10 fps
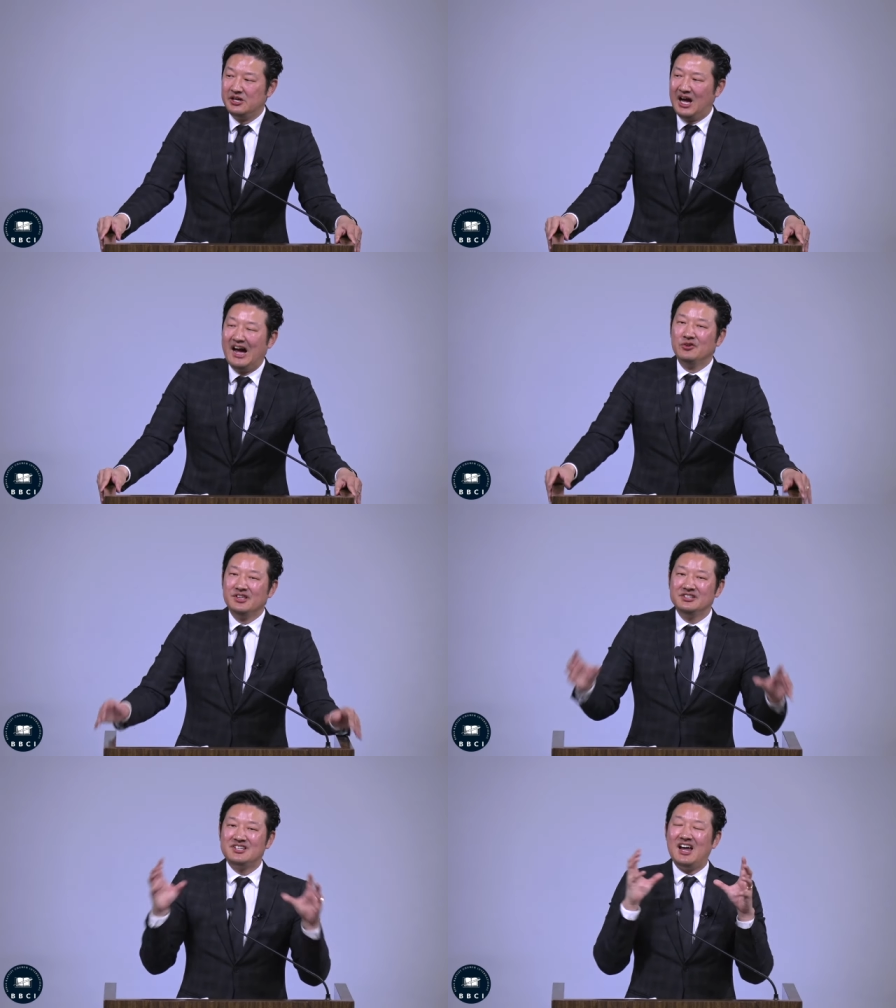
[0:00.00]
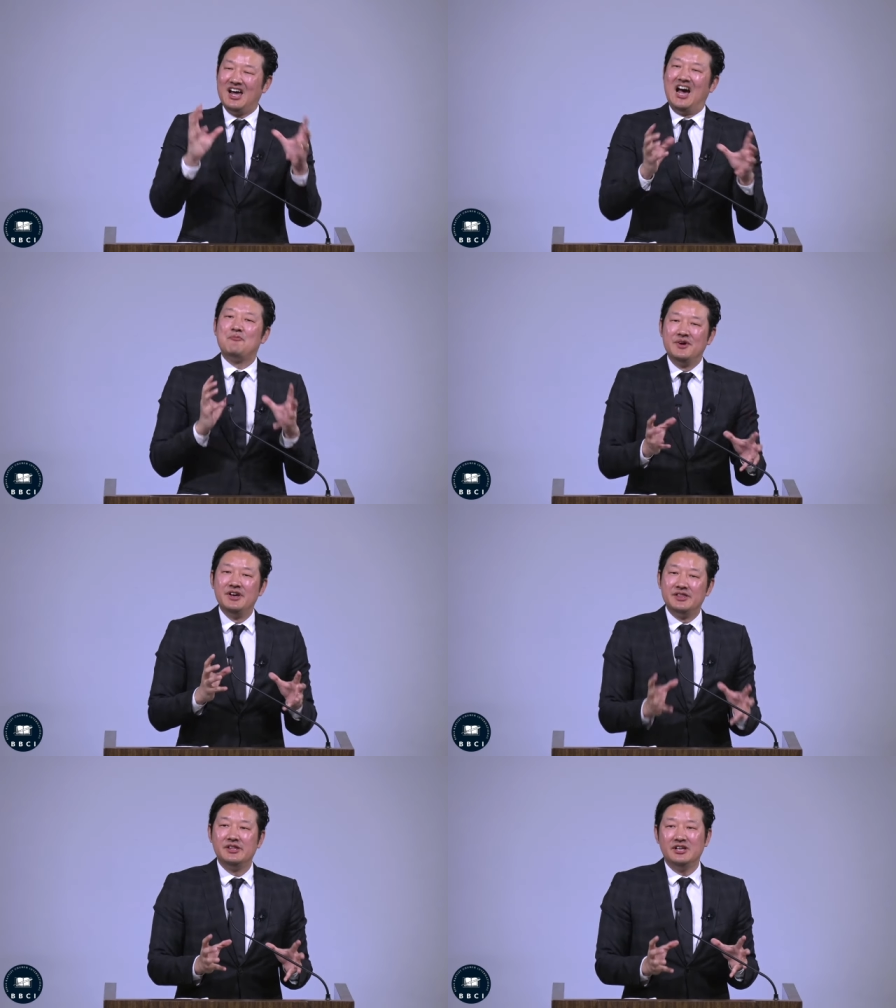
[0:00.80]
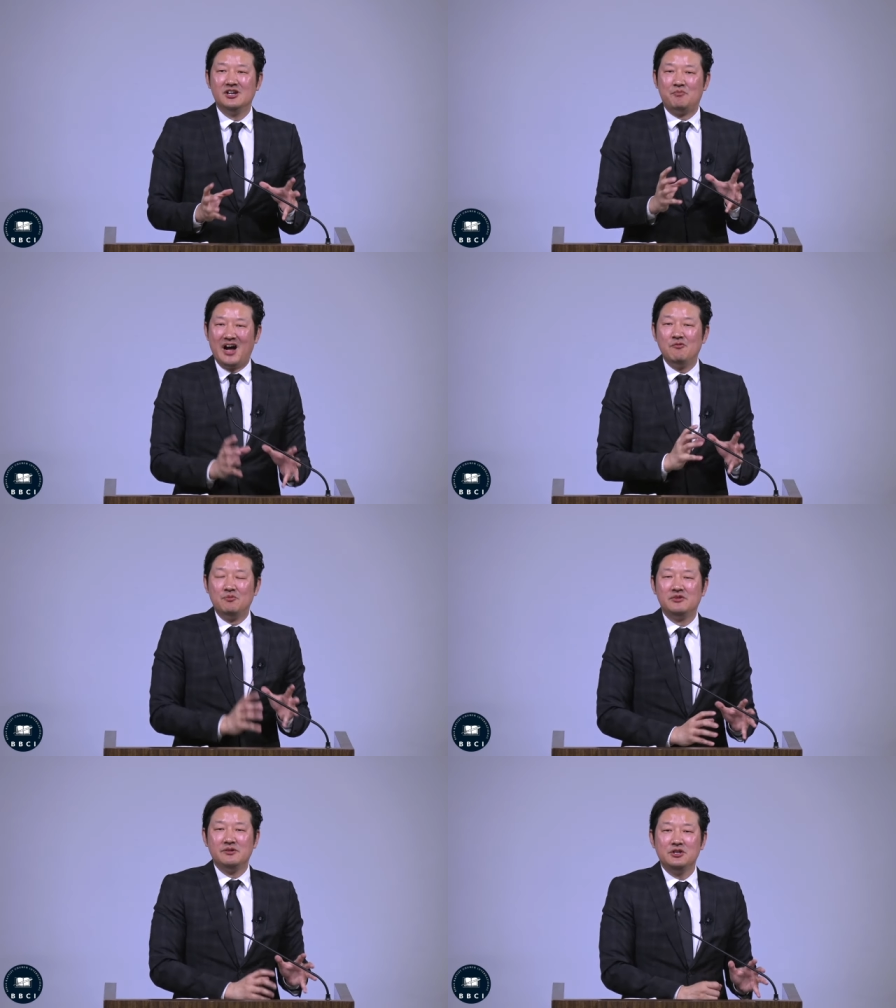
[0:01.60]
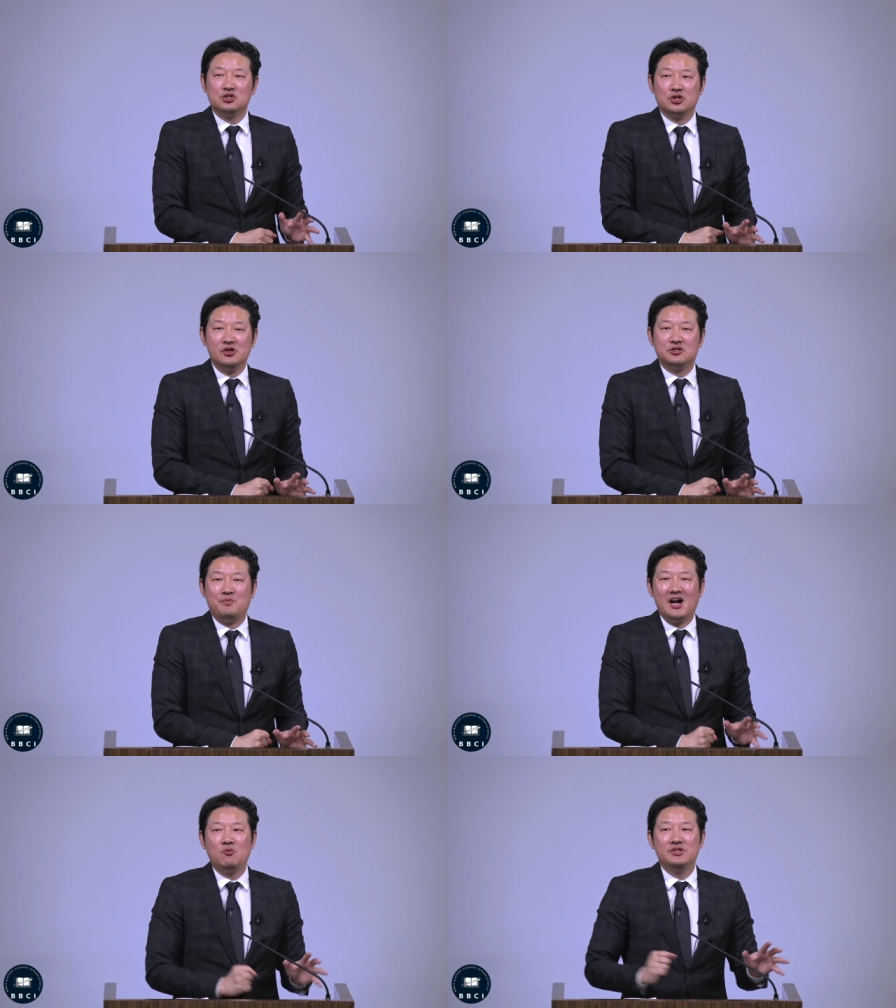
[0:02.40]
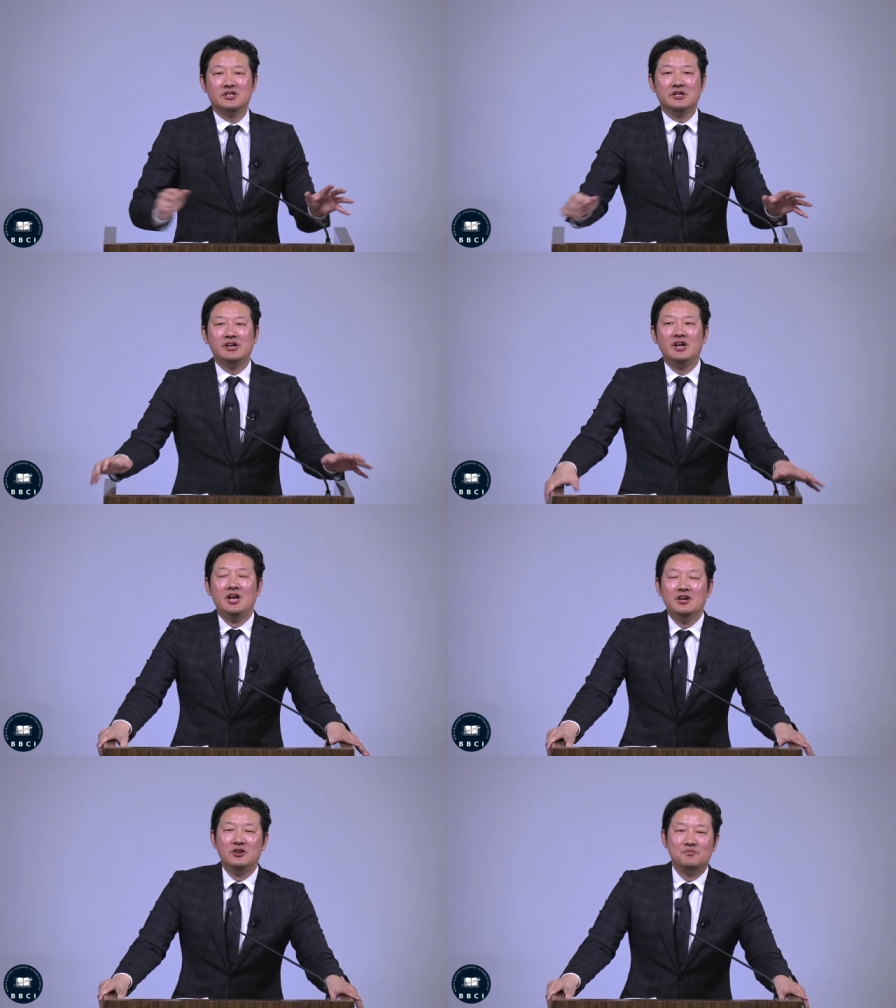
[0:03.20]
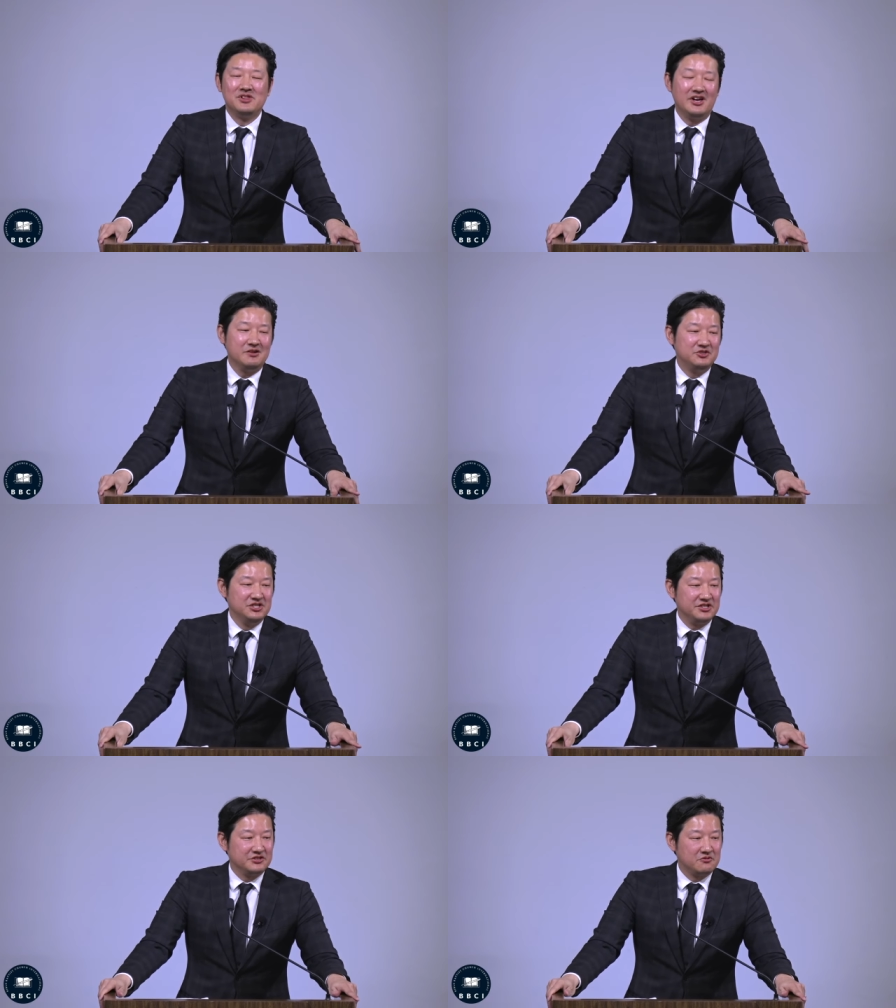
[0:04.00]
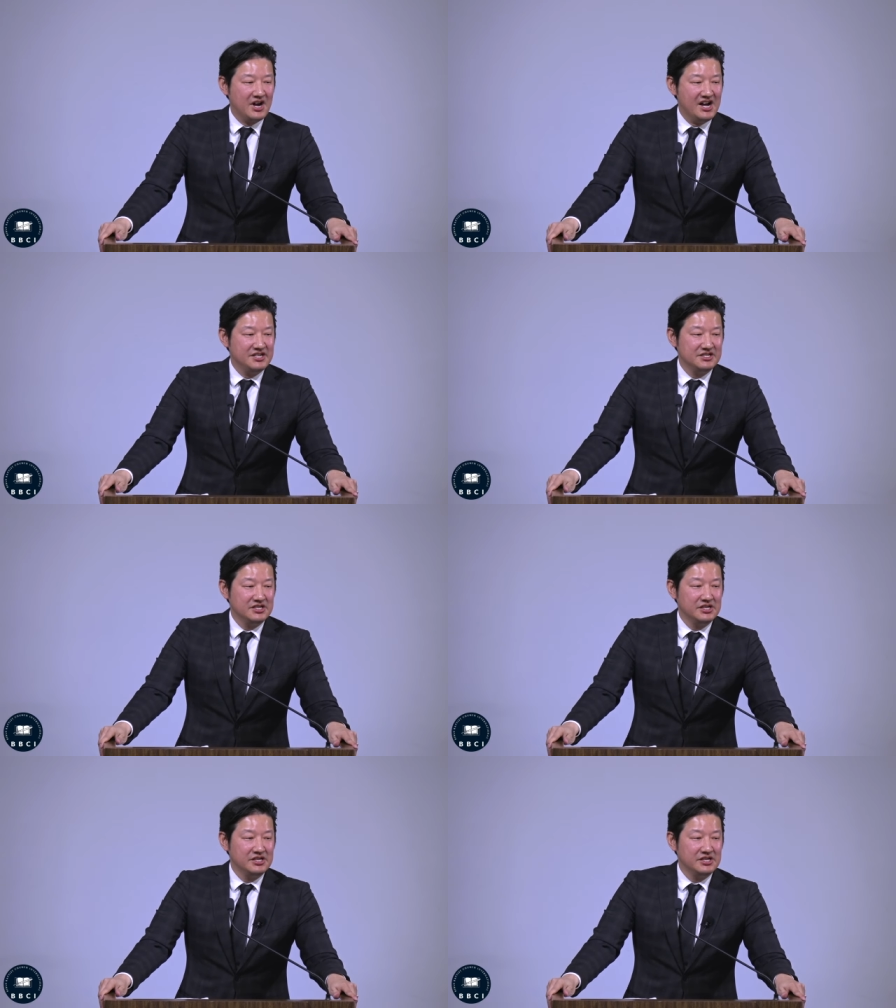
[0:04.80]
How does that happen in a Bible believing church bought with the you know, blood of Jesus Christ?